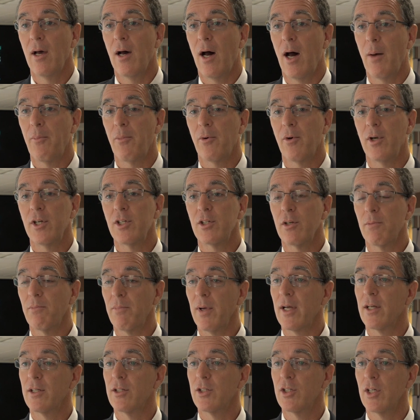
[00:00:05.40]
Operation
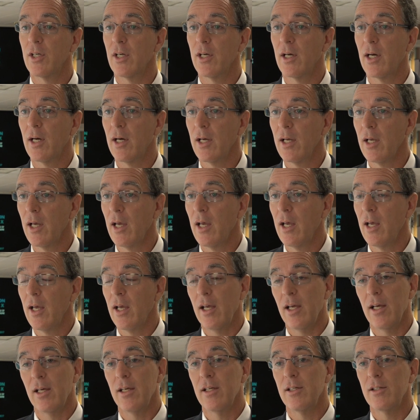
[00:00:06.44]
Pangea
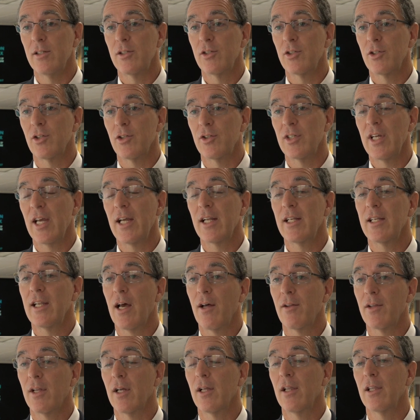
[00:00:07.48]
is to take
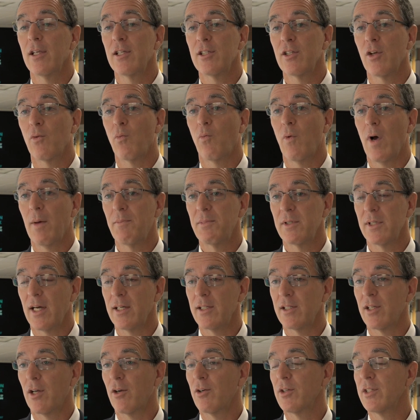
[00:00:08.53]
down the illicit
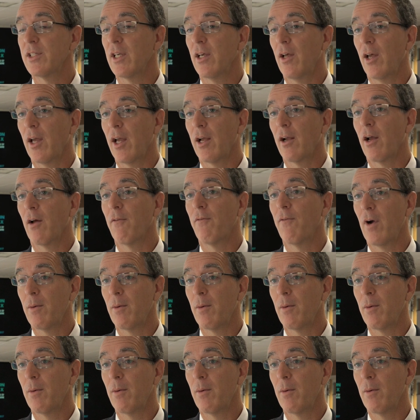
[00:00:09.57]
websites that are selling